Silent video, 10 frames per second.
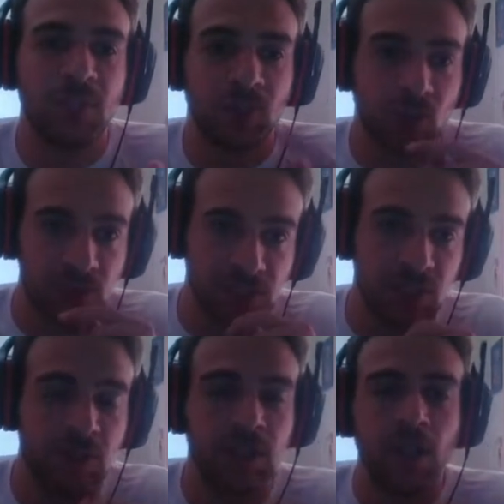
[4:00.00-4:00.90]
to
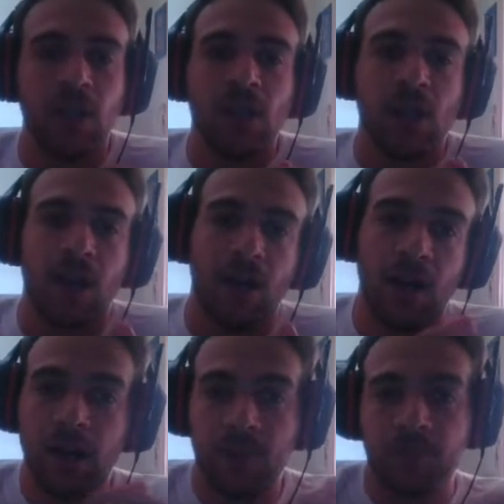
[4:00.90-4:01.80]
consider it.
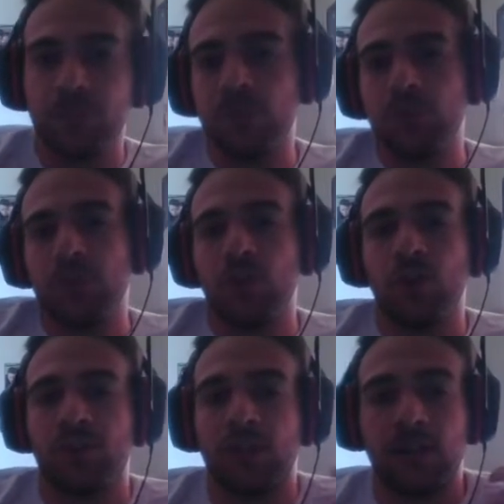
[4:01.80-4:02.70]

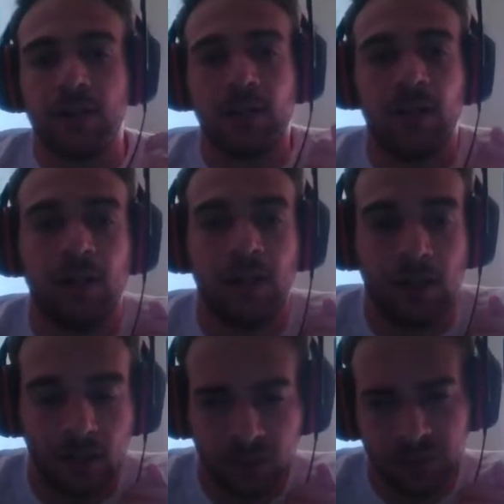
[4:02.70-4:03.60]
There are a
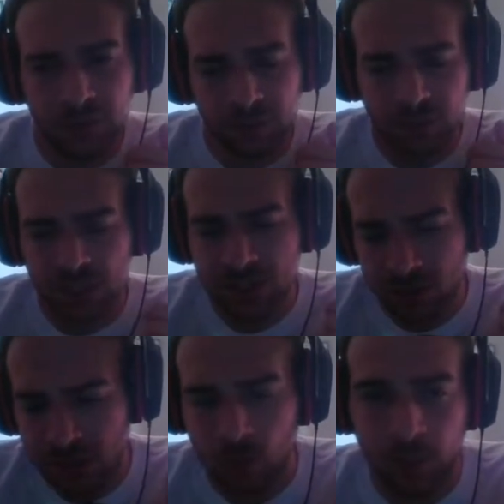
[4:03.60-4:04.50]
lot of
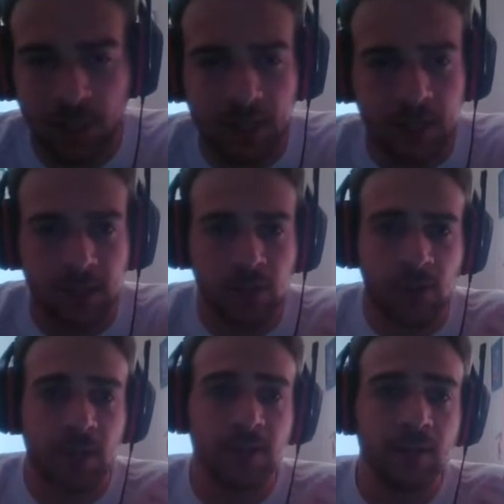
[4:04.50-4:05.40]
reasons to play
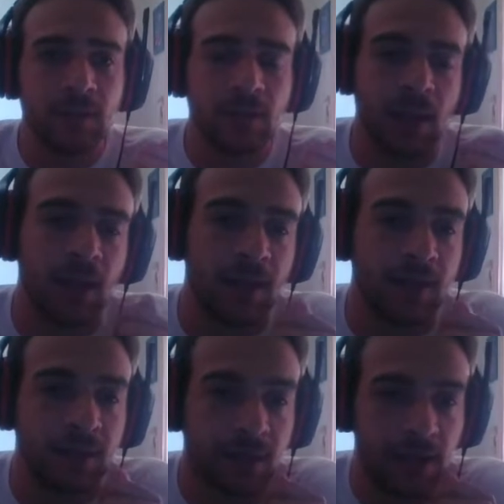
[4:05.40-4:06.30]
red,
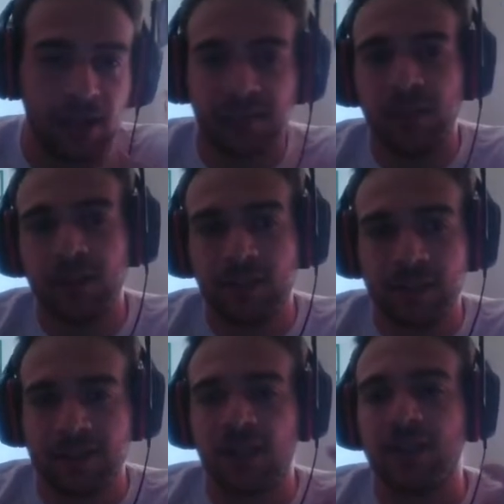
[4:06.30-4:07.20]
and I think
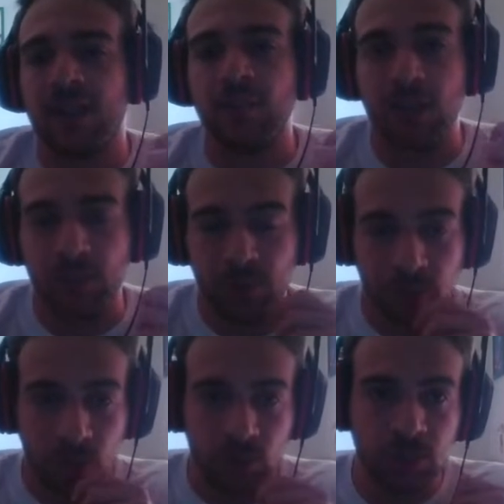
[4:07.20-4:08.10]
this card can be pretty
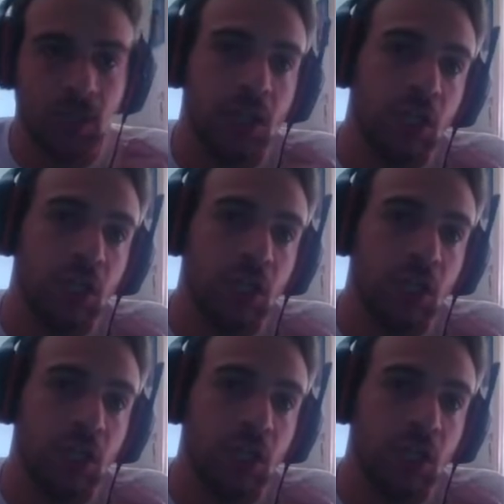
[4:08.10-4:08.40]
good.